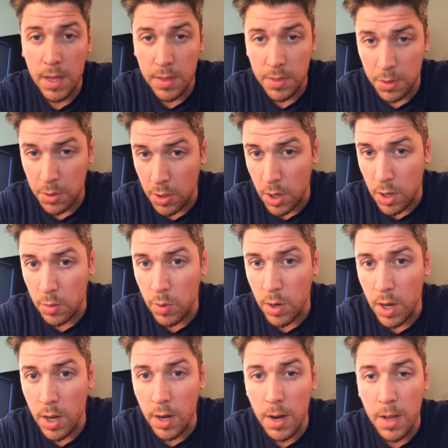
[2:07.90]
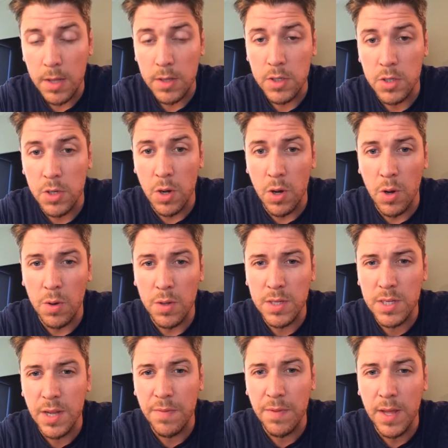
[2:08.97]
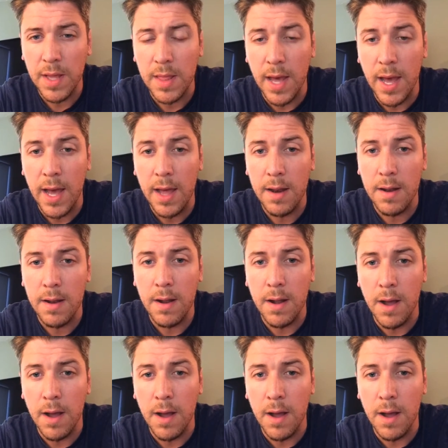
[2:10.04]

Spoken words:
in the long run. So stuff like that,